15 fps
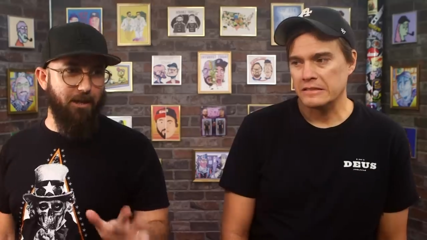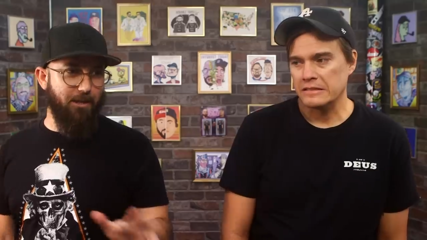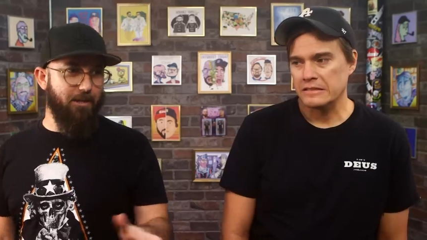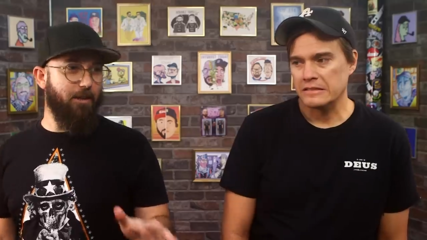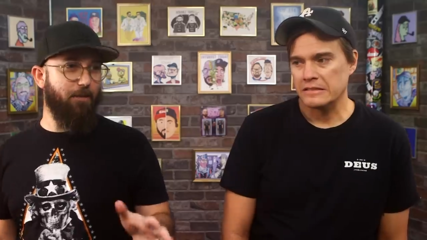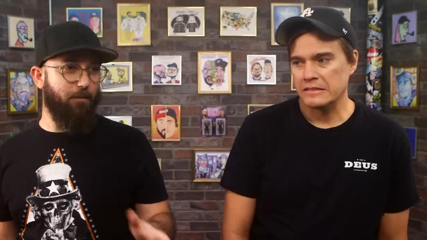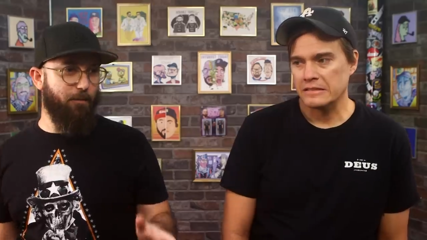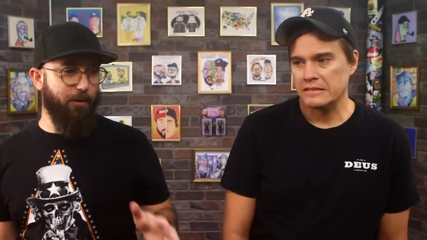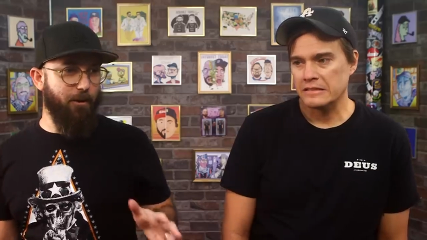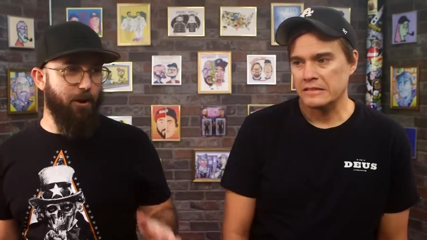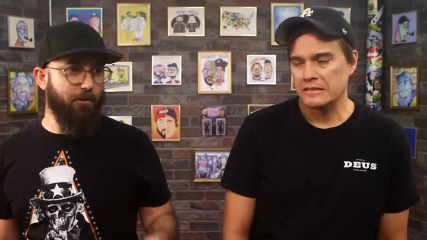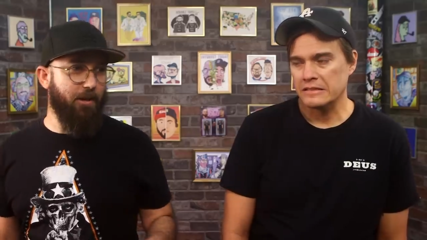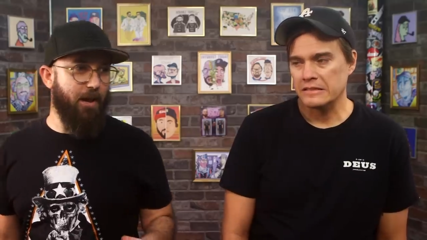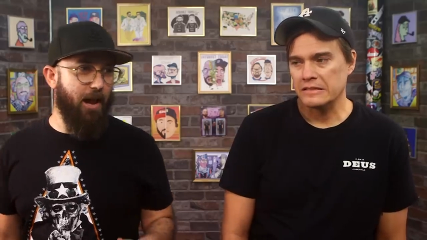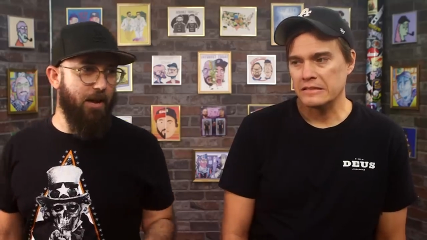Speaker 1: need to
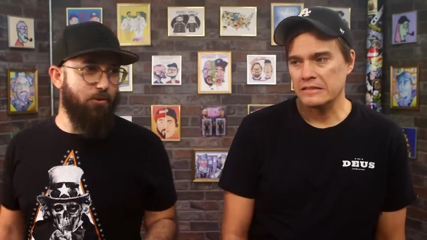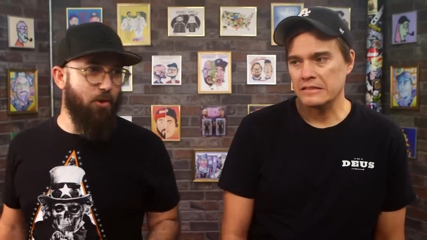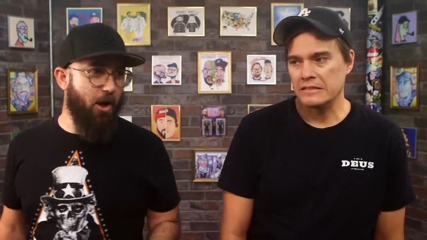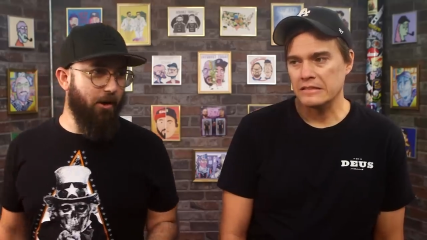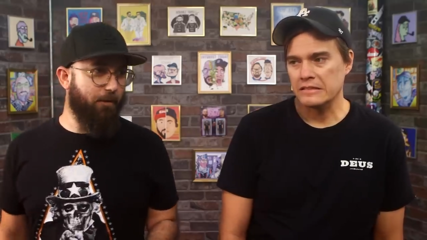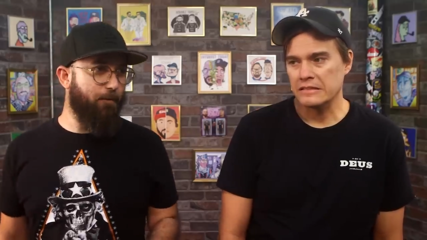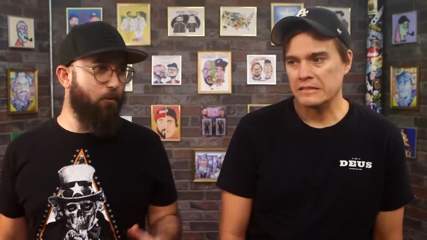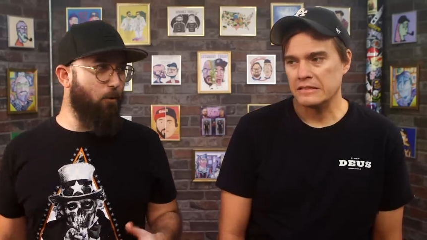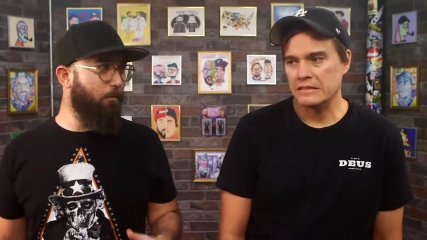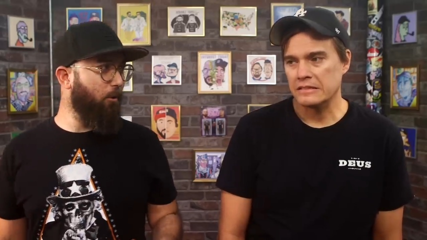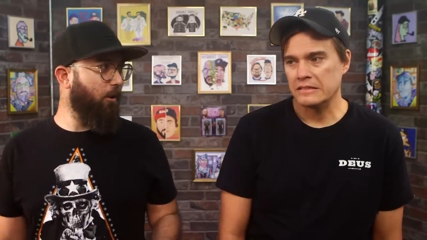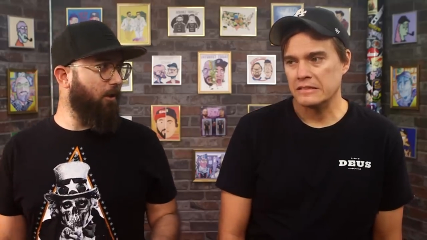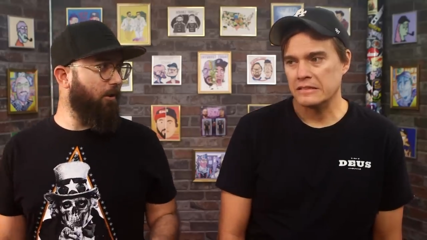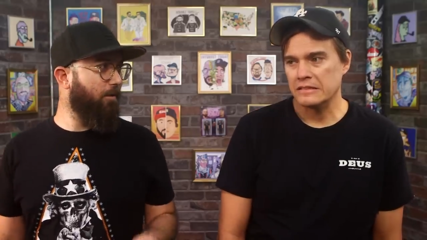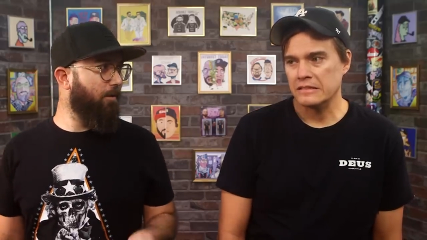figure out that hydraulic
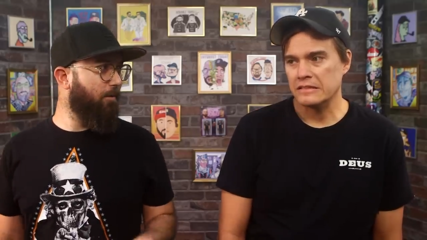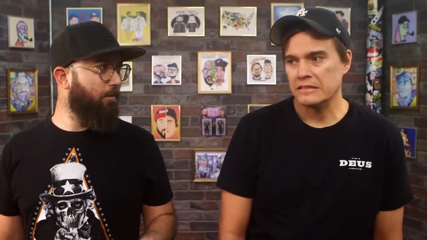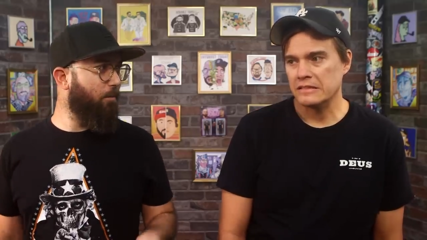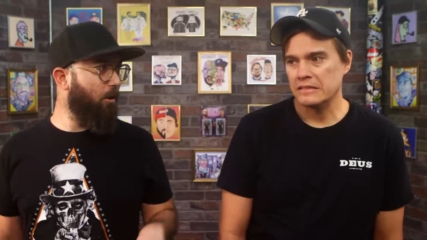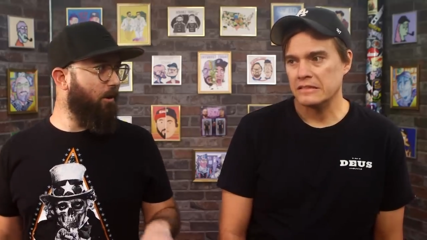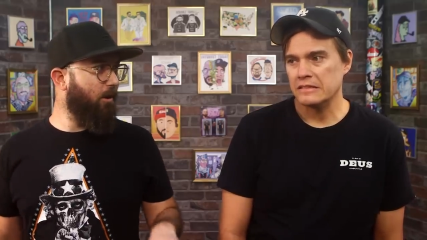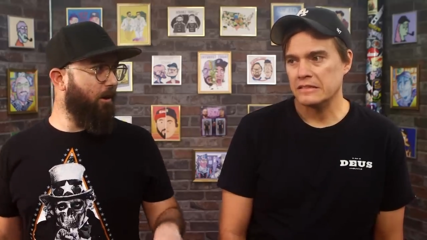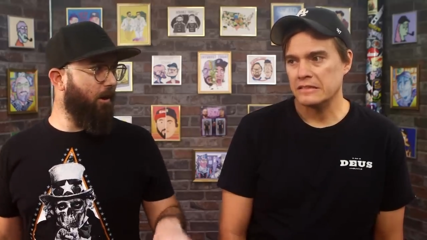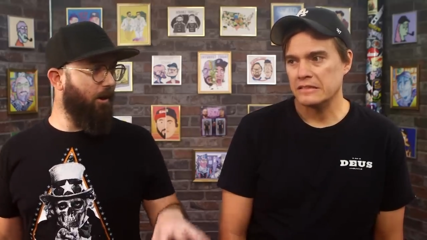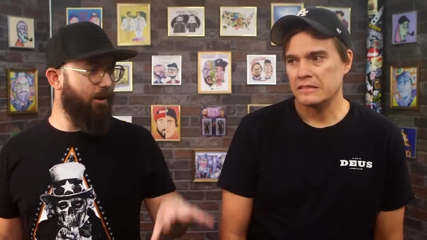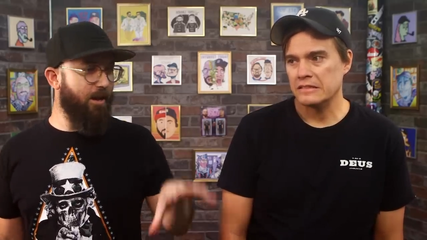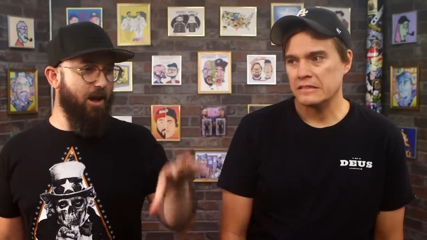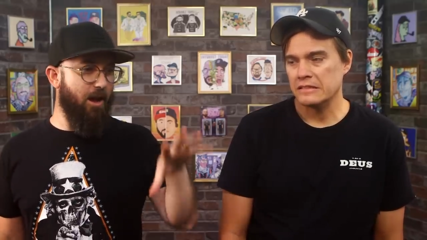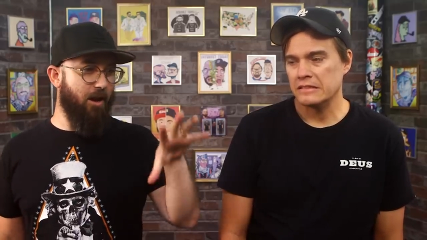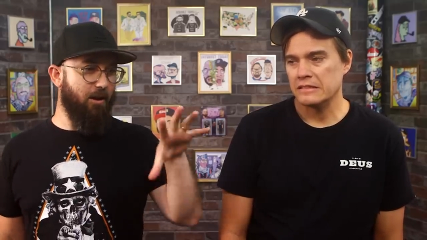formula, but
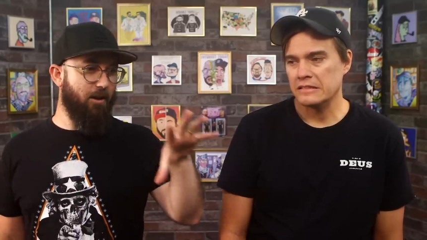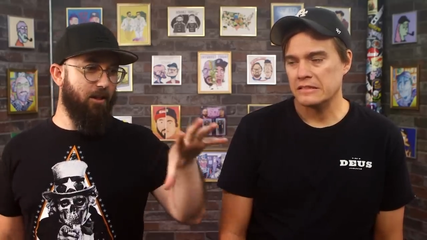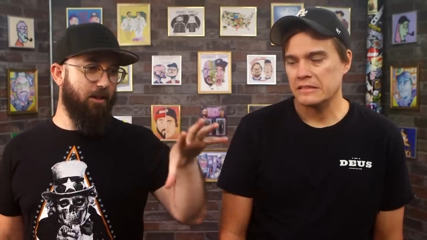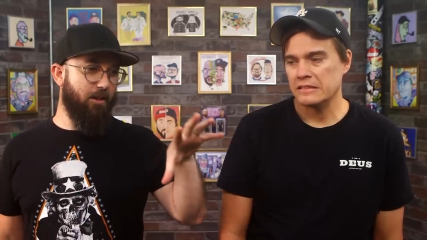uh, yeah.